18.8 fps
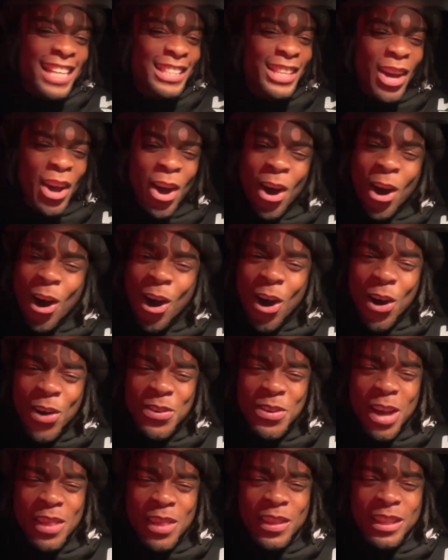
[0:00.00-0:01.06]
is a
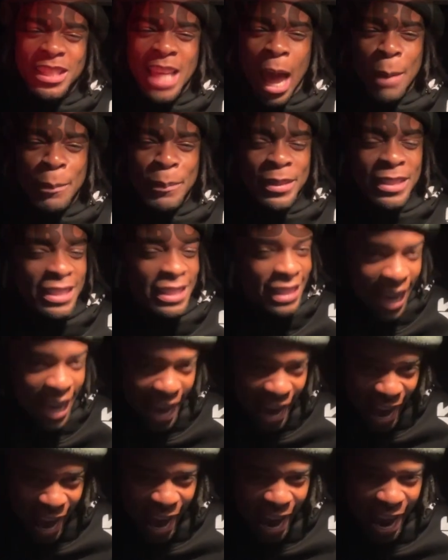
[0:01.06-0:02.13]
whole nother type of
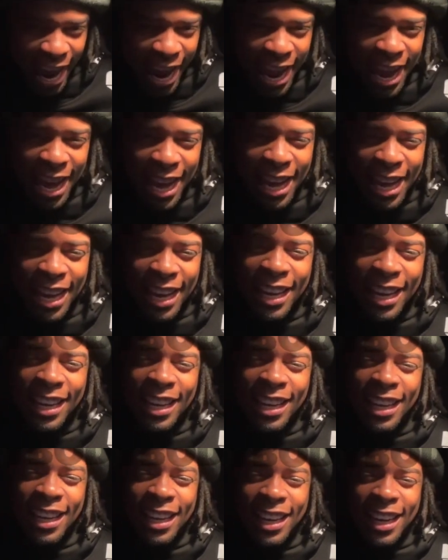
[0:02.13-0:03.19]
tea.
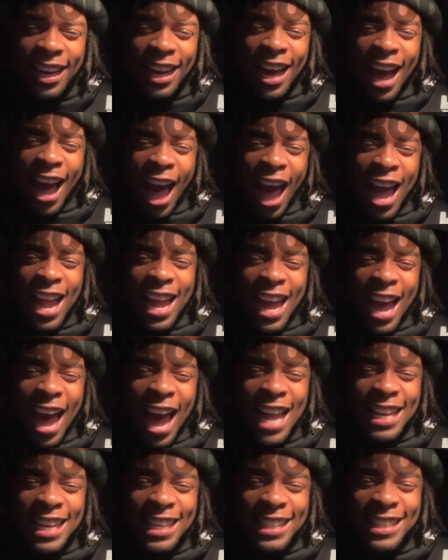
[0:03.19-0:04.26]
I
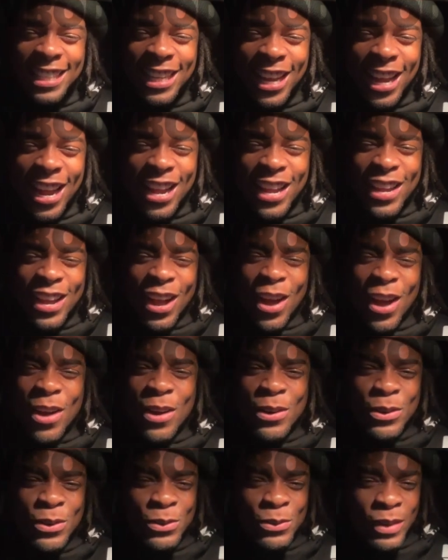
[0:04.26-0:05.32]
got the D.
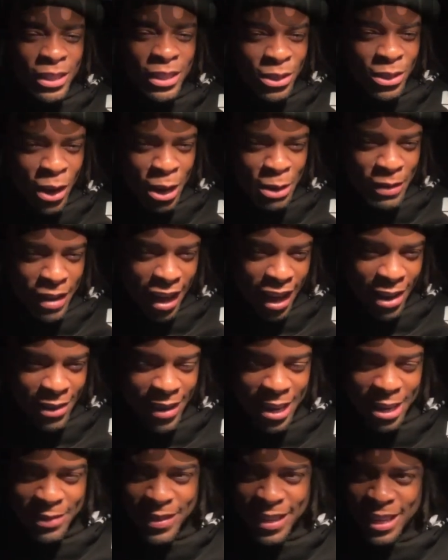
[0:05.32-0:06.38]
Oh, what you talking about?
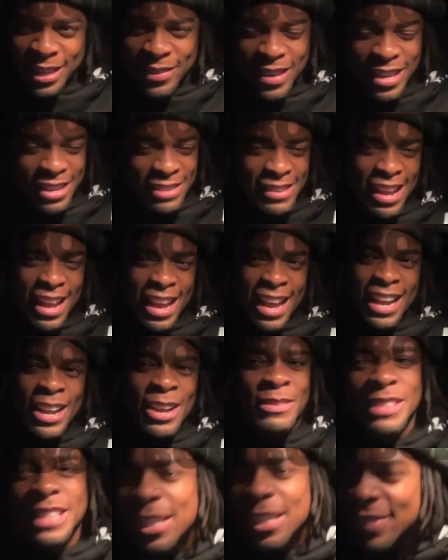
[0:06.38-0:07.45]
Wait a minute.
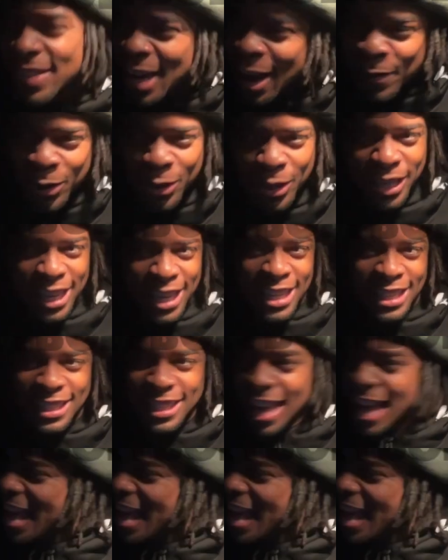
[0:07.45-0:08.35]
Come see me. I'm on the east